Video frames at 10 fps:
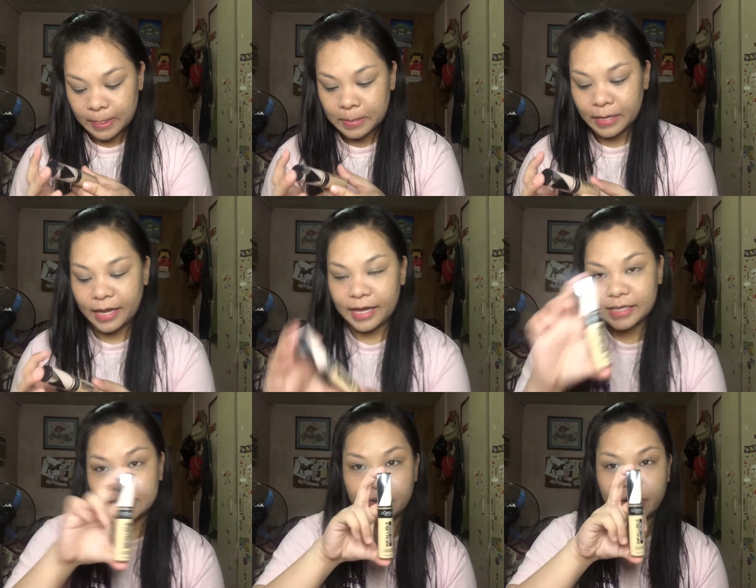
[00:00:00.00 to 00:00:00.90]
Okay,
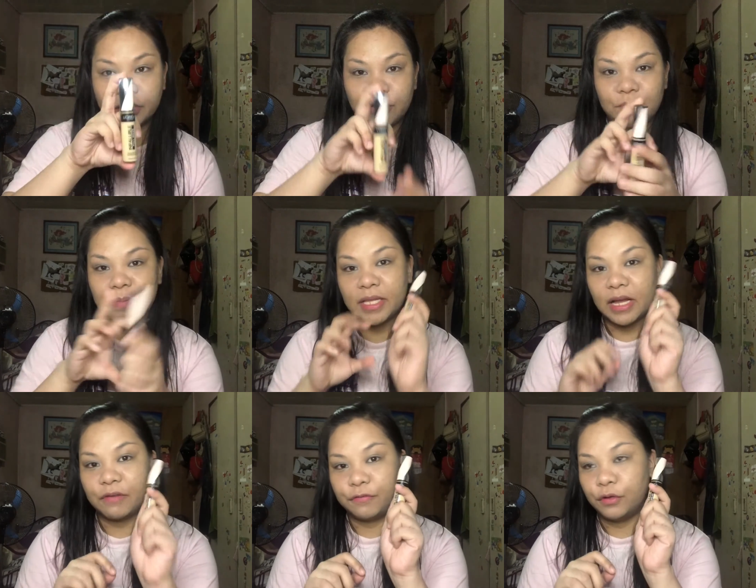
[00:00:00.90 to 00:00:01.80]
so ito yung
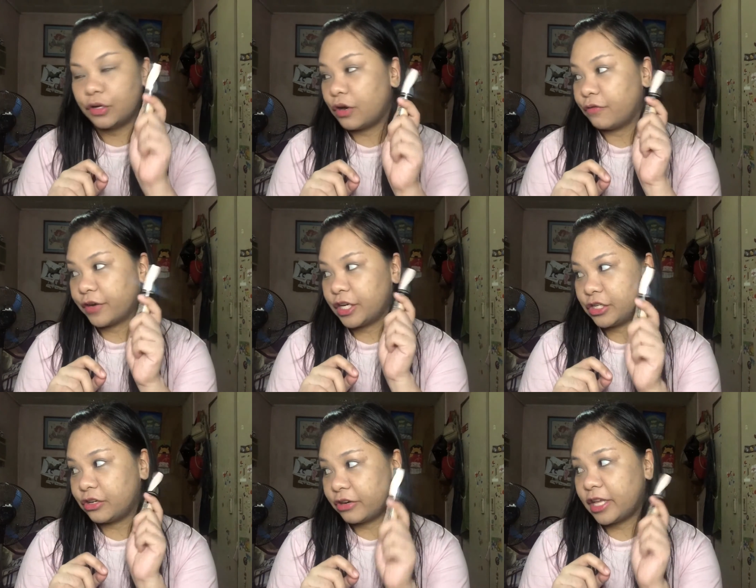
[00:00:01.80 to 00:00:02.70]
pinaka-full coverage
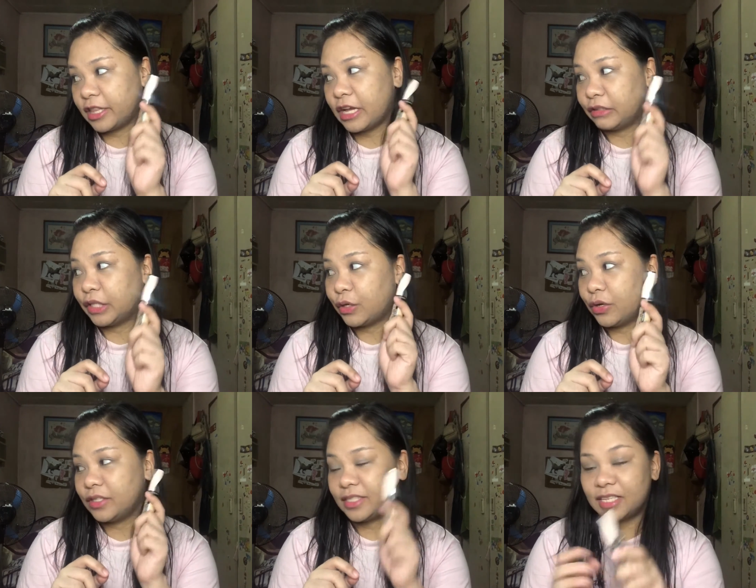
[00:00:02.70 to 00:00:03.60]
ko right now na
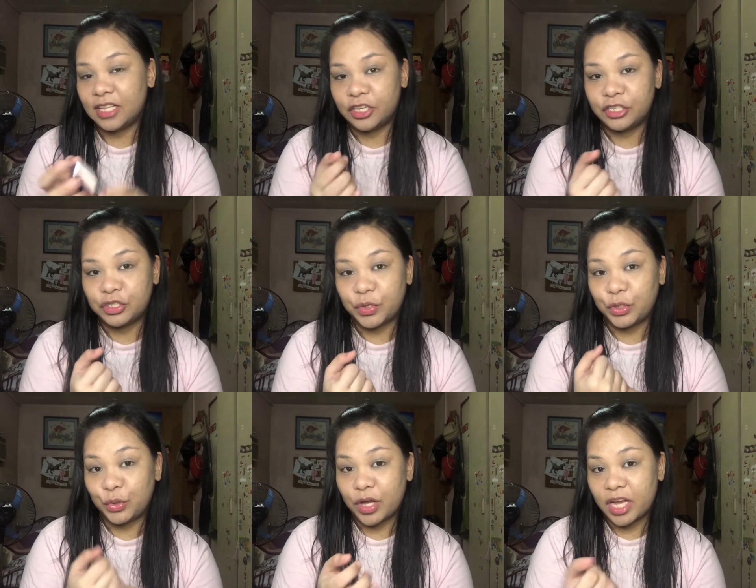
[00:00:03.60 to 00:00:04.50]
concealer. So,
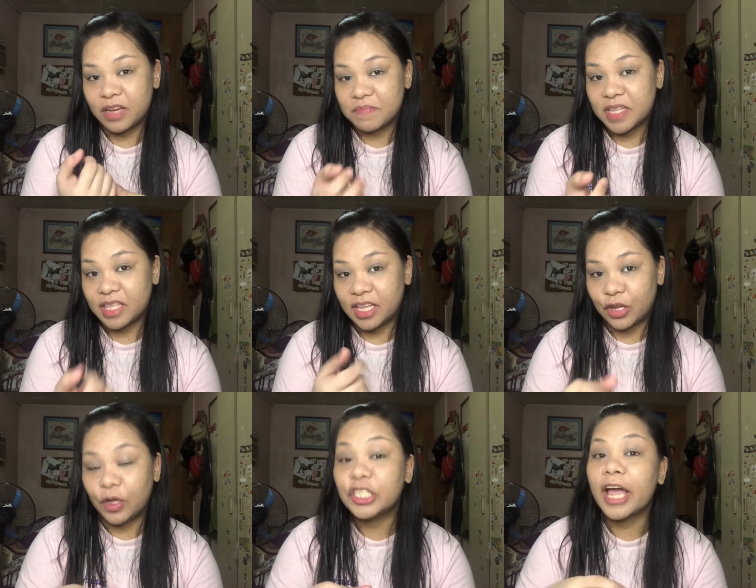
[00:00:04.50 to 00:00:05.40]
ito yung gagamitin
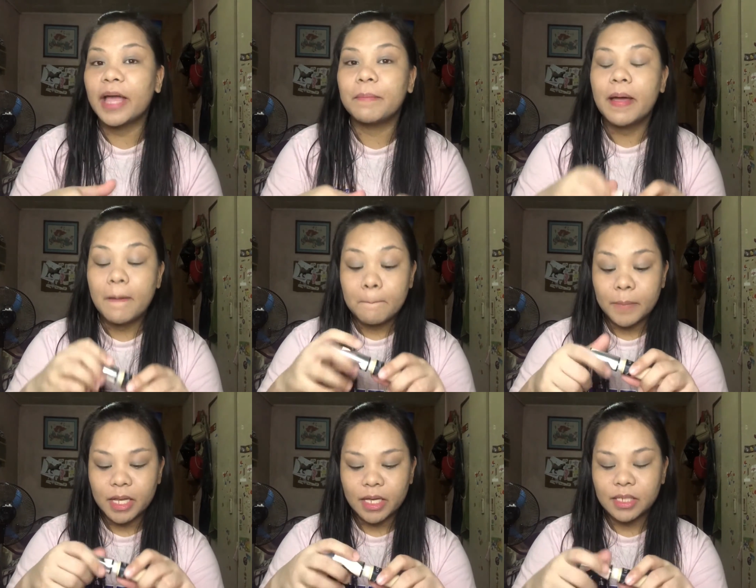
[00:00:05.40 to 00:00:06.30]
ko. Tsaka,
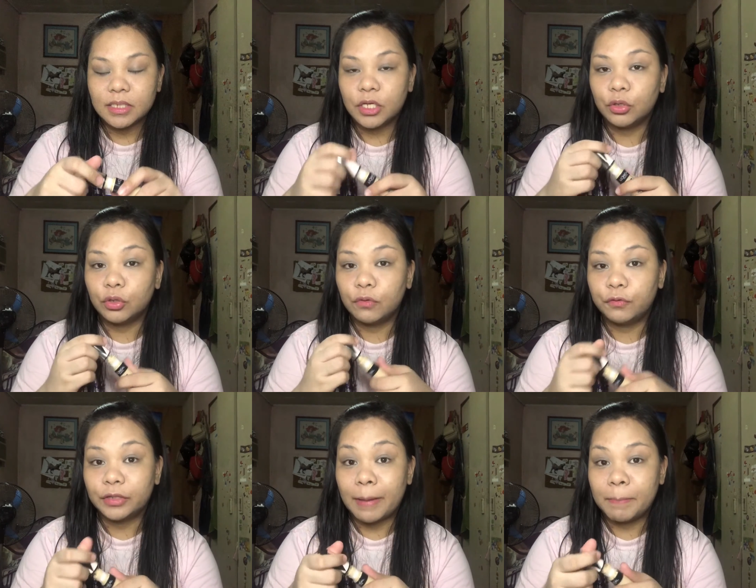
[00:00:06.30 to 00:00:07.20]
malaki kasi yung doe
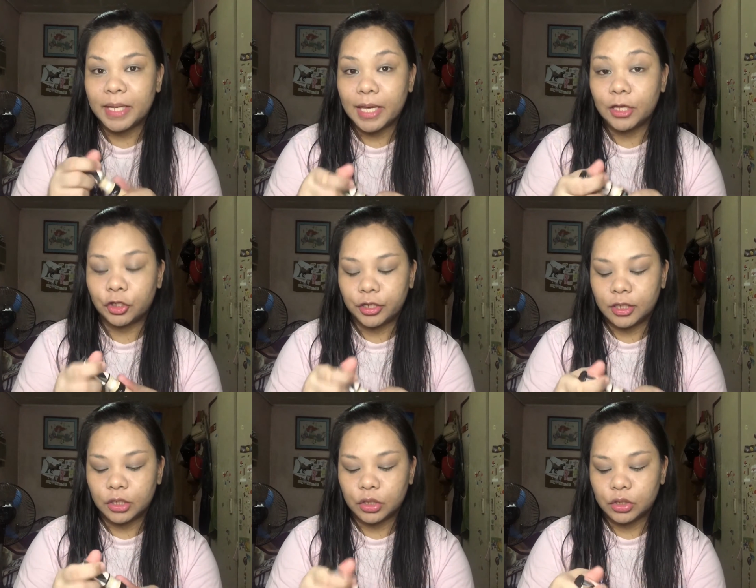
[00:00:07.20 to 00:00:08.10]
foot applicator
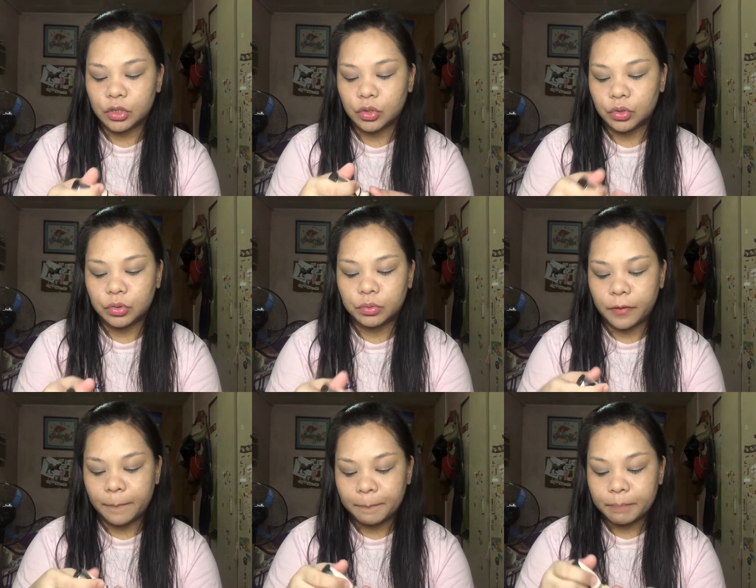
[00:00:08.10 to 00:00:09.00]
nito. So,
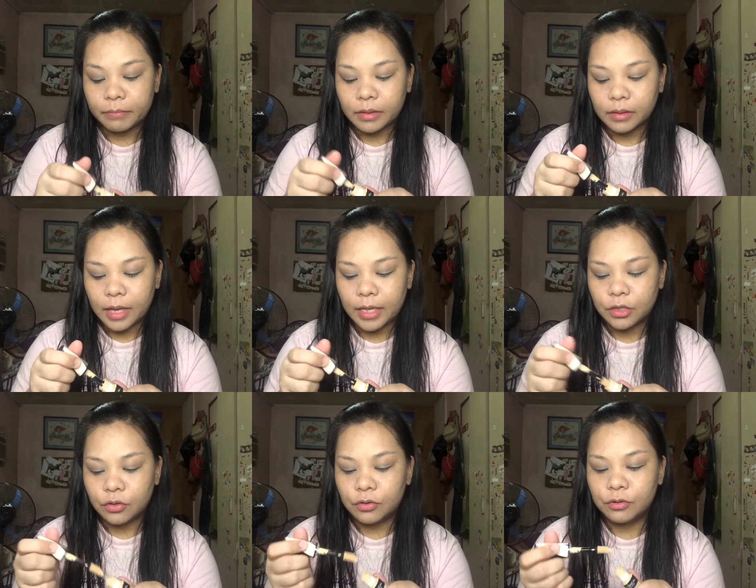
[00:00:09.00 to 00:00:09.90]
I
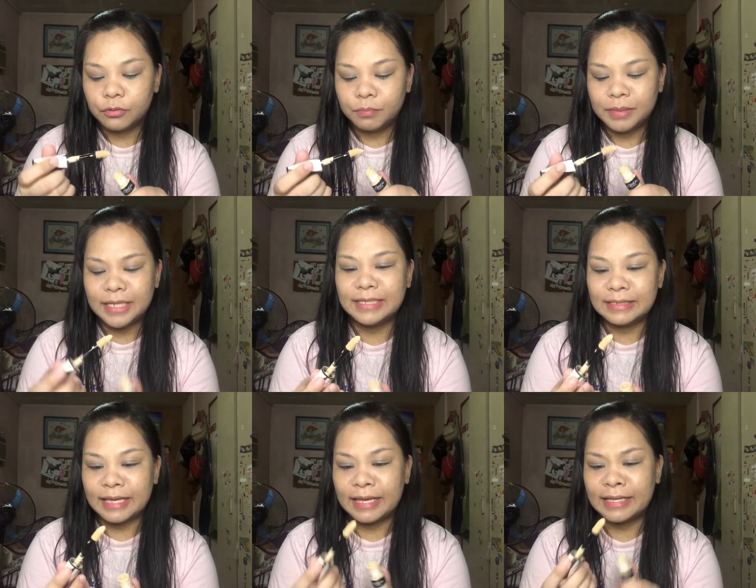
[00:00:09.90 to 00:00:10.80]
know,
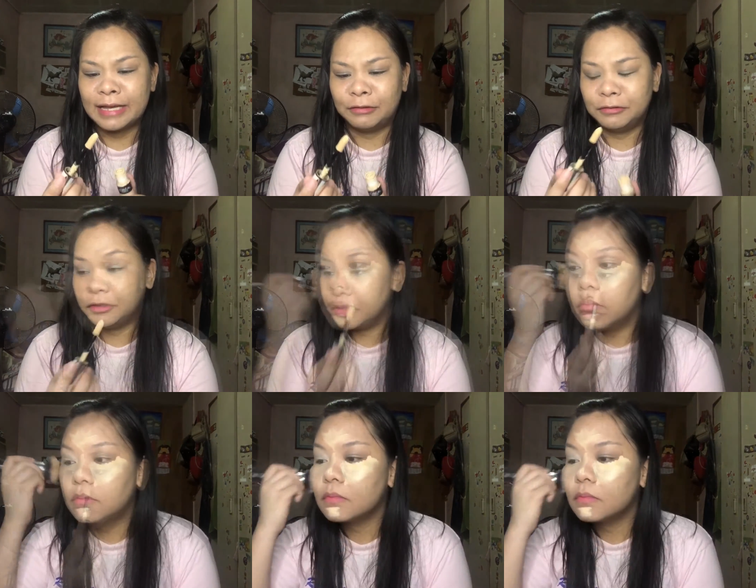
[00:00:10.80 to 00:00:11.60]
please, I can count on you.